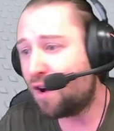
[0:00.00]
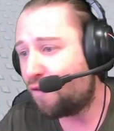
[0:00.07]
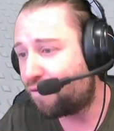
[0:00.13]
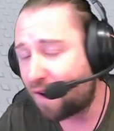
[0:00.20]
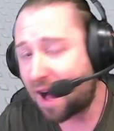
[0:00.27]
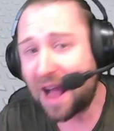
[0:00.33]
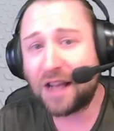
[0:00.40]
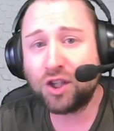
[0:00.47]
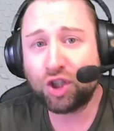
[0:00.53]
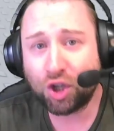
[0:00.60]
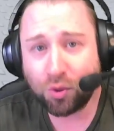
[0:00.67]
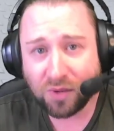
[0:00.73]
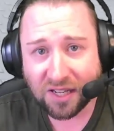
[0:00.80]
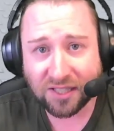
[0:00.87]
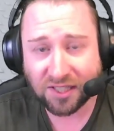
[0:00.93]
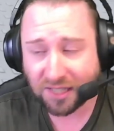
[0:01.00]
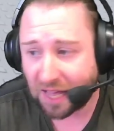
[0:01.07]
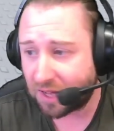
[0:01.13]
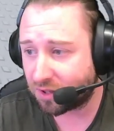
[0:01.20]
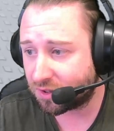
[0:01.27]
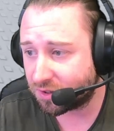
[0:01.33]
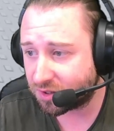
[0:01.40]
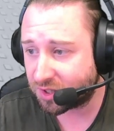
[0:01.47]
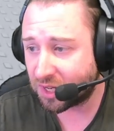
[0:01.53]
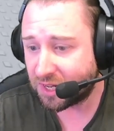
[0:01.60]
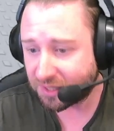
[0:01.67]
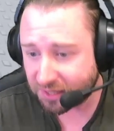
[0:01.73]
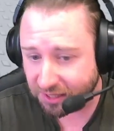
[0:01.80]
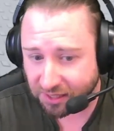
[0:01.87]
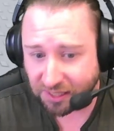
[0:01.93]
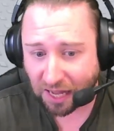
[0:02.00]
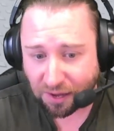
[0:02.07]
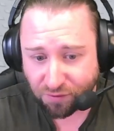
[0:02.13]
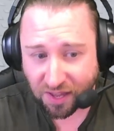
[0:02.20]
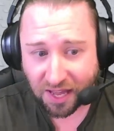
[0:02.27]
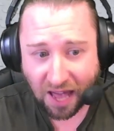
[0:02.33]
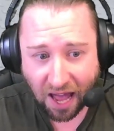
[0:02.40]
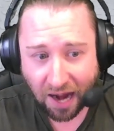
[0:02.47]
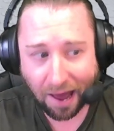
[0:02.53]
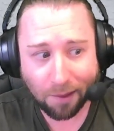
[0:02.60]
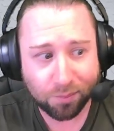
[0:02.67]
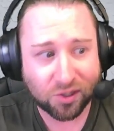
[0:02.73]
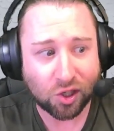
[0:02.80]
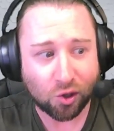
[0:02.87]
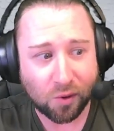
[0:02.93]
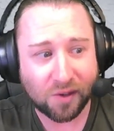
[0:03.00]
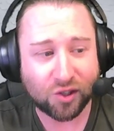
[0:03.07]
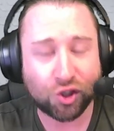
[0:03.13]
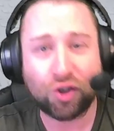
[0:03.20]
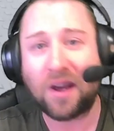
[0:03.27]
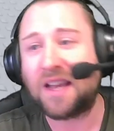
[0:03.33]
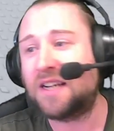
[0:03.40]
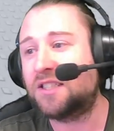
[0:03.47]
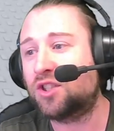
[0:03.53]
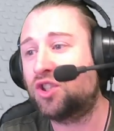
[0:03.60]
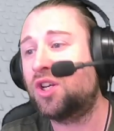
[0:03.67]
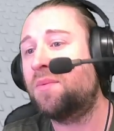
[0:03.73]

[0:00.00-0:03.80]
fine-tune your skills to save you getting absolutely triggered,